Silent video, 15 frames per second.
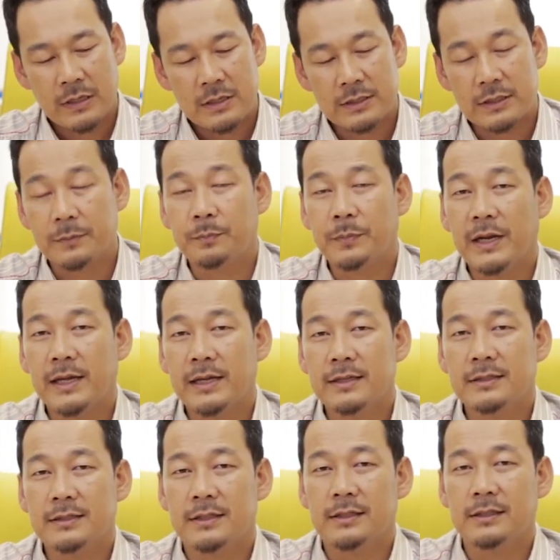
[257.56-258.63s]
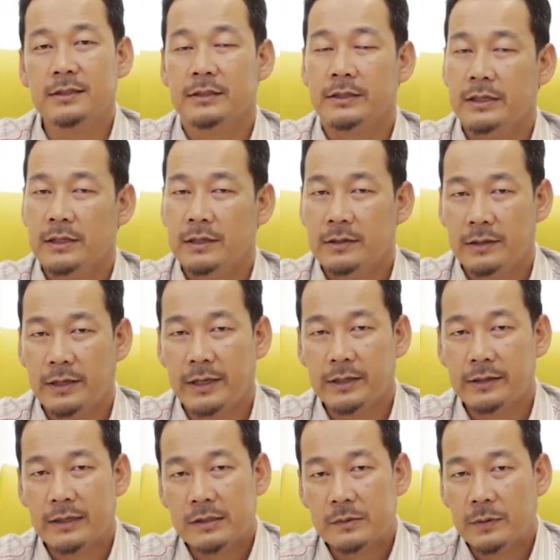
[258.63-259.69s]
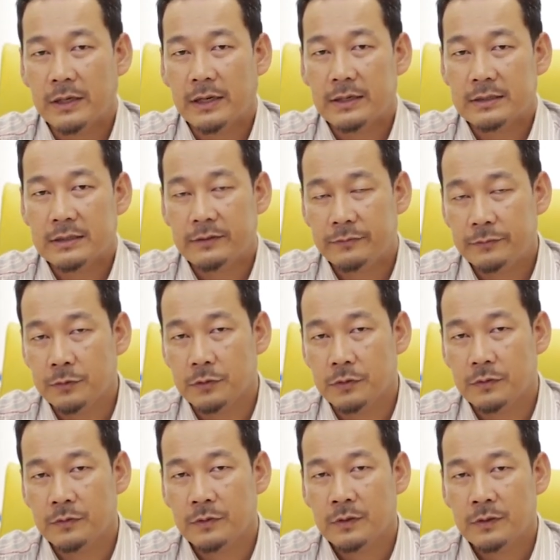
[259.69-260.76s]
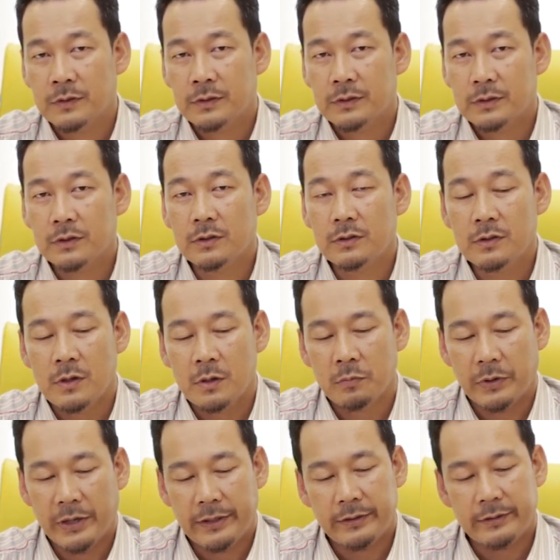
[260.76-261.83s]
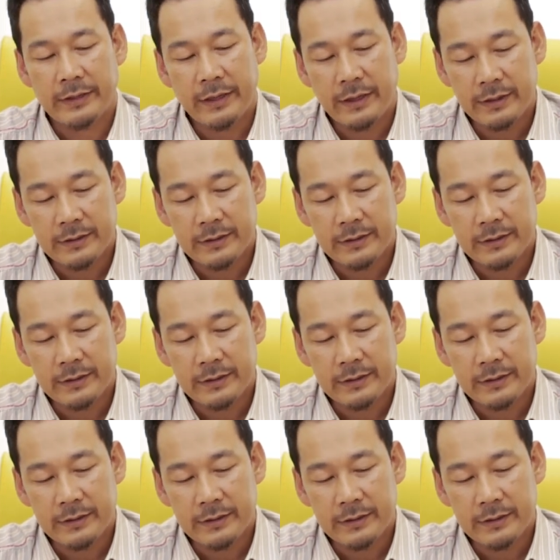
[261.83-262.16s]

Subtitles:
supplies the leg as well as the foot. So when there